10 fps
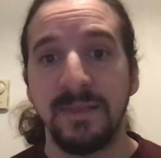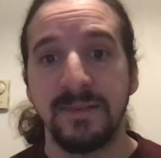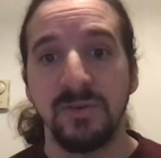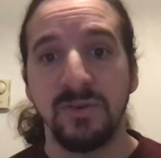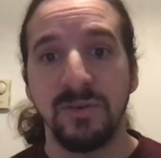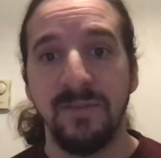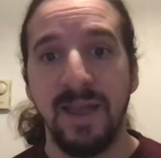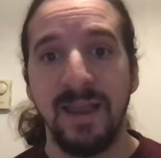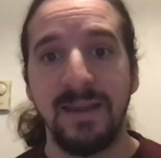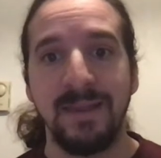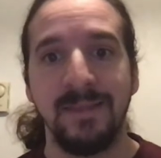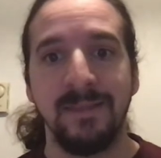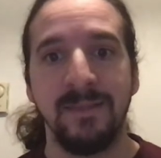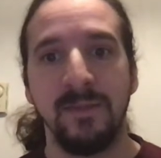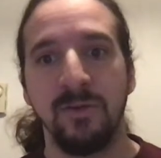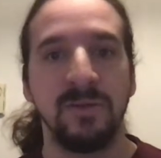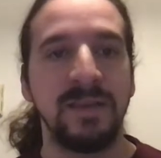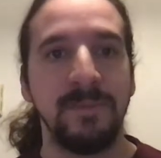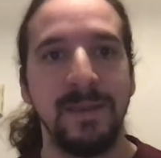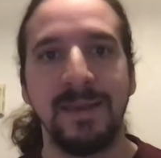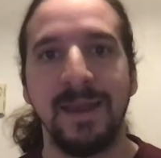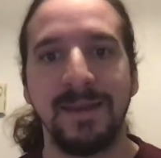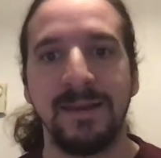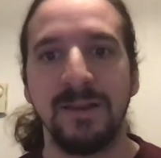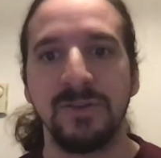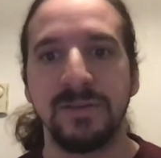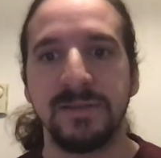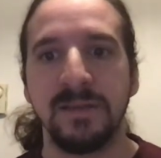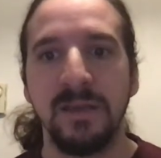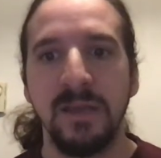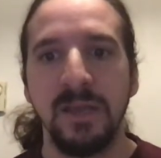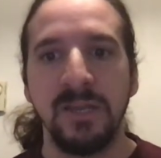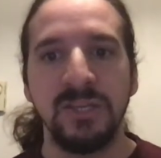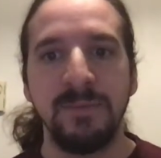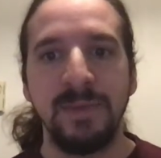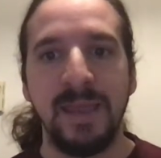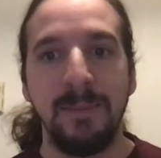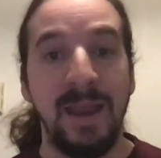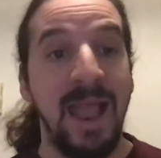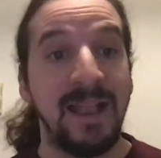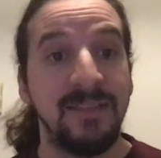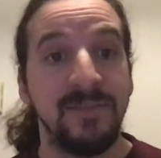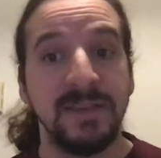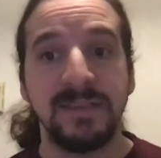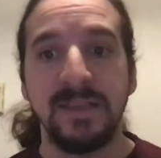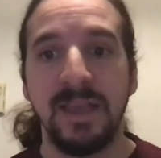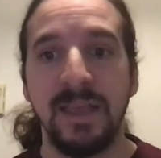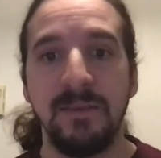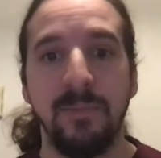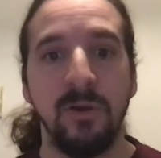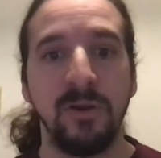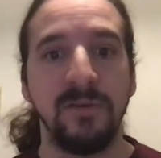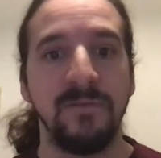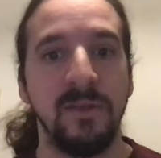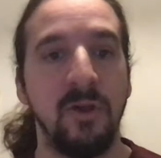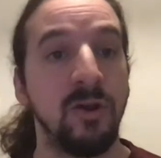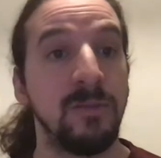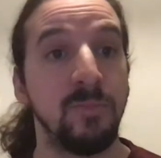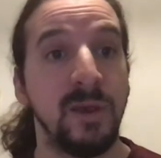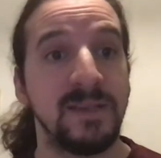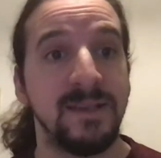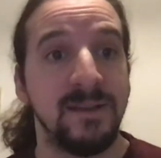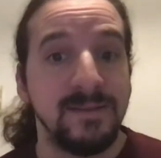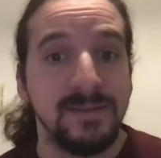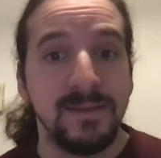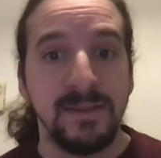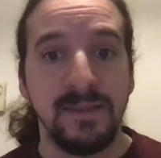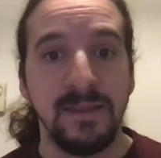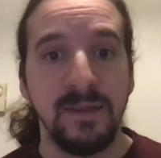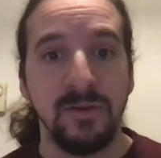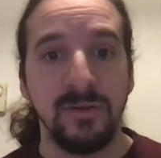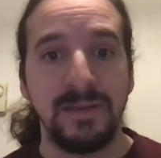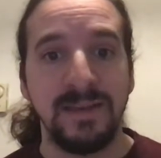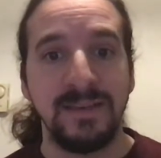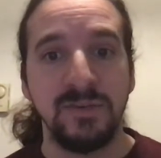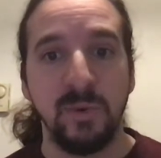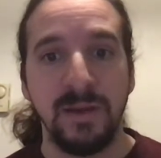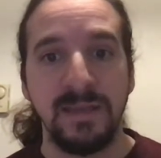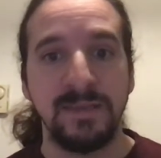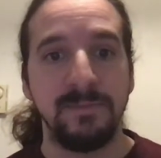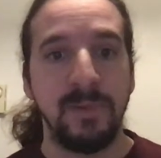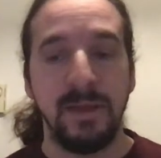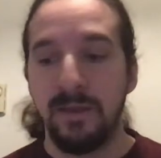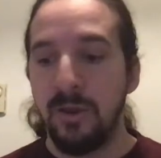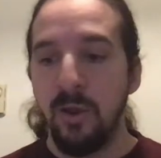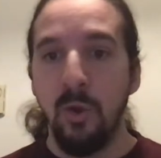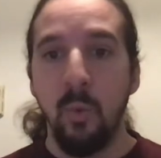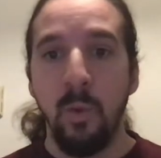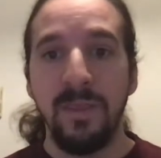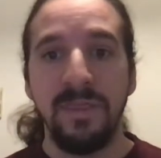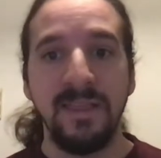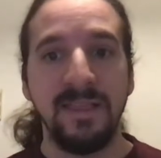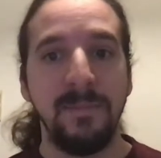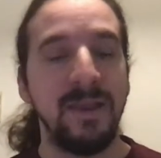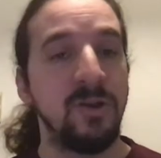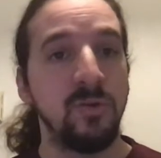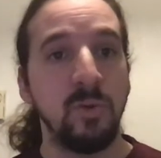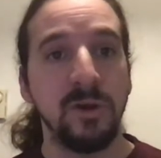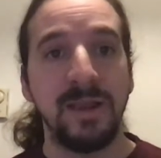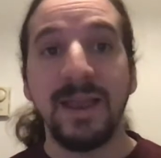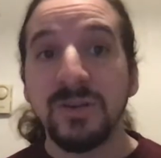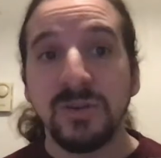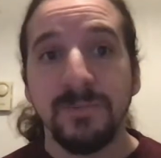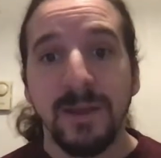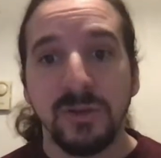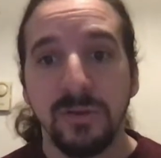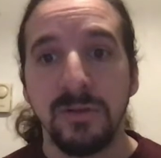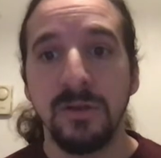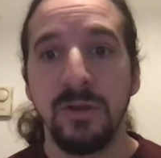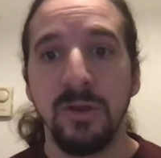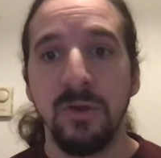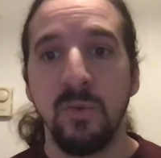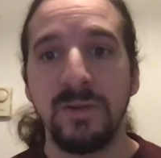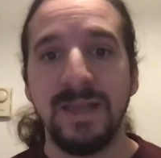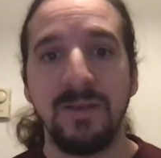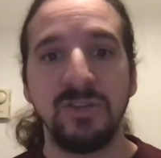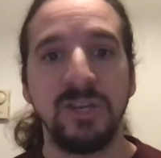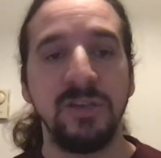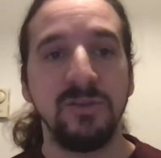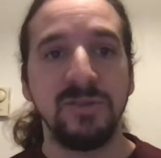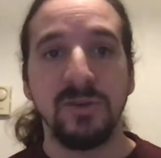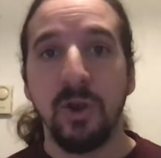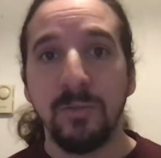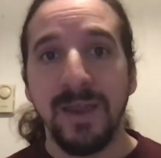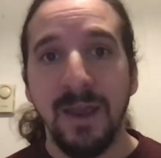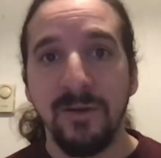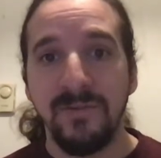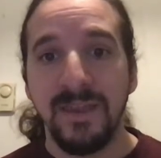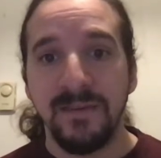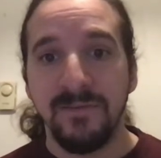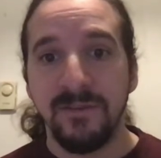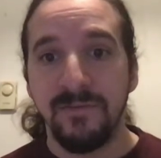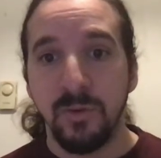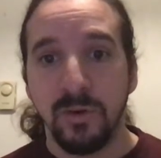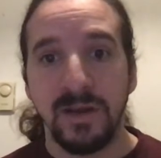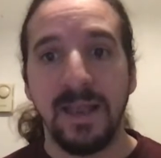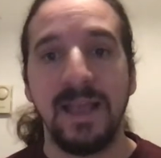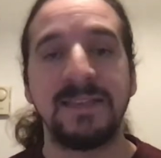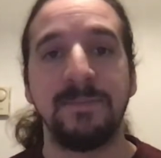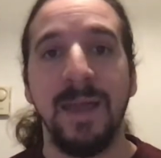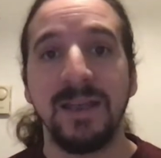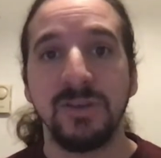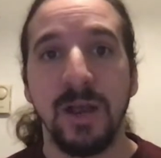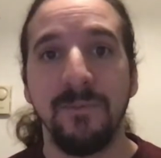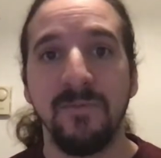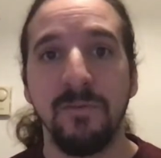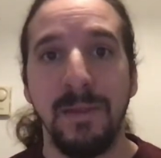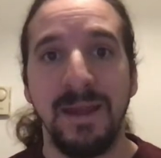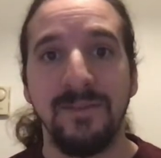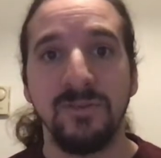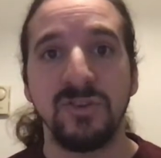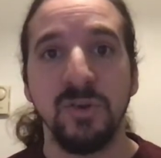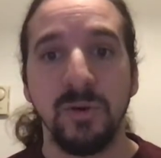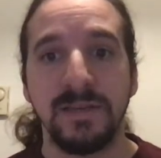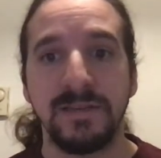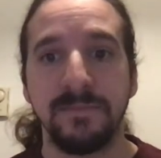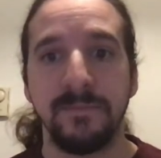the social divide in the early to mid 1900s. She became an activist and part of the Harlem Renaissance in the early 1920s, but one thing that made her work extra special was how she used her hometown of Eatonville, Florida, as a backdrop for many of her stories.